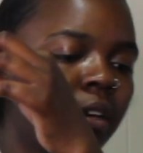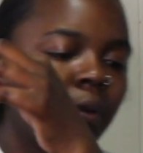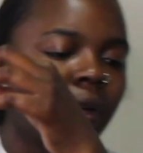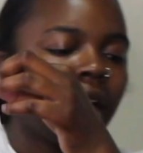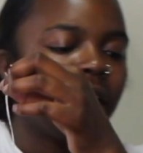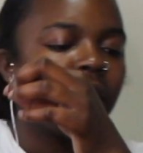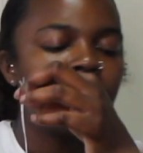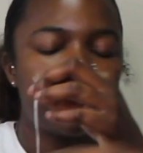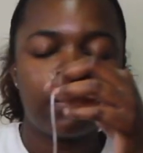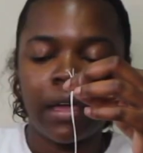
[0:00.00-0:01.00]
Okay,
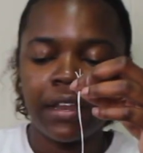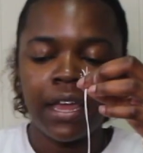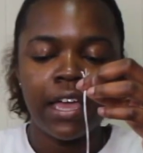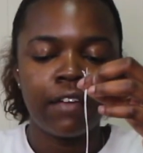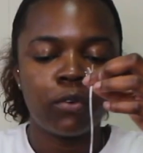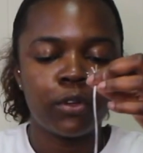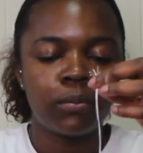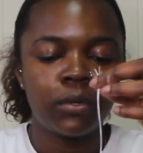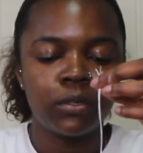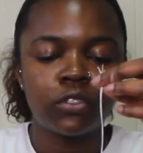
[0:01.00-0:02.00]
and then I have royal
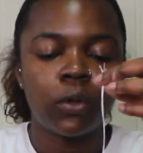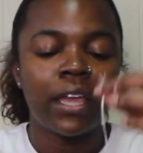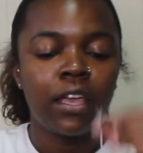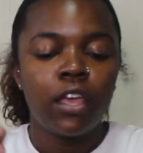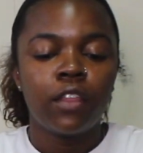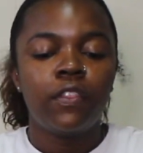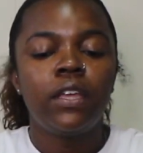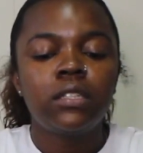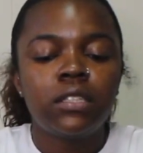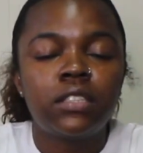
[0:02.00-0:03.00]
blue. So
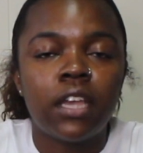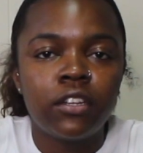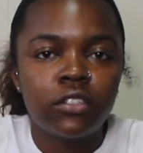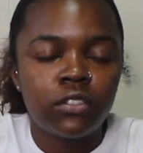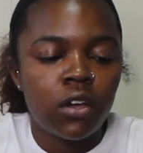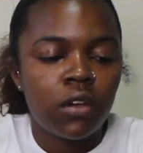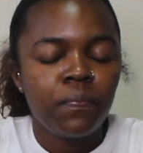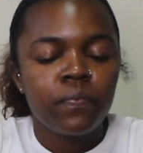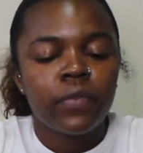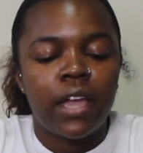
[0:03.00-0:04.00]
these containers,
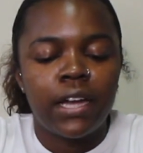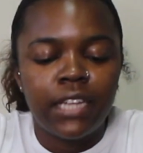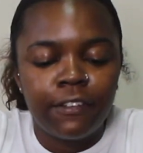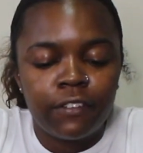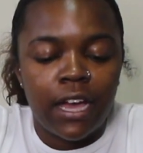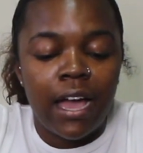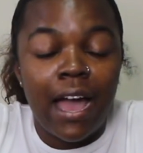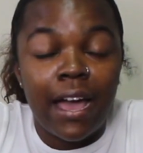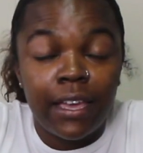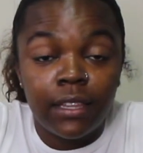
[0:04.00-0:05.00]
y'all, I
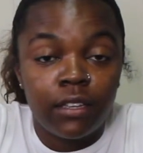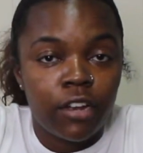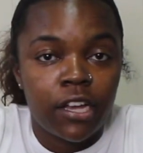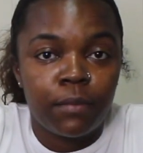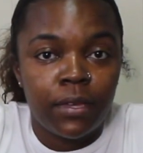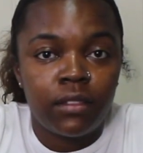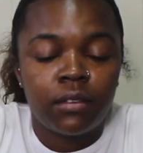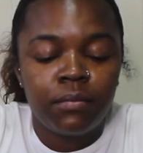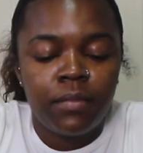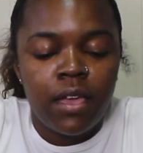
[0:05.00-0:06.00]
highly recommend
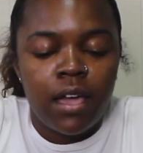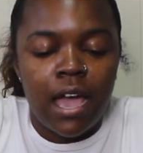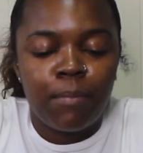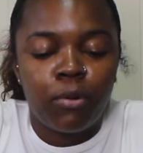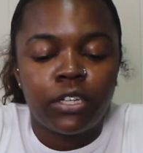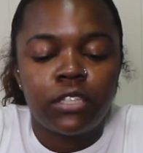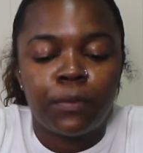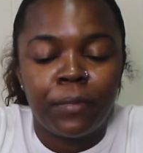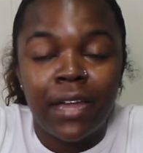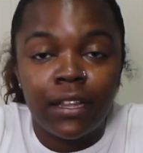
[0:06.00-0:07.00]
them. I bought these
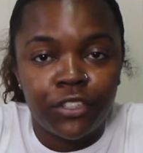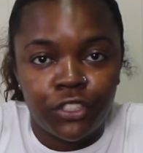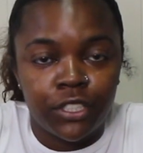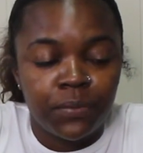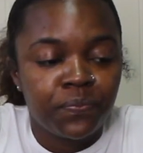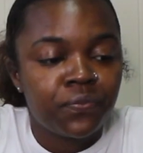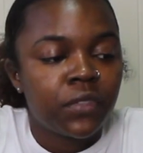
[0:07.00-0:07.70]
from Dollar Tree.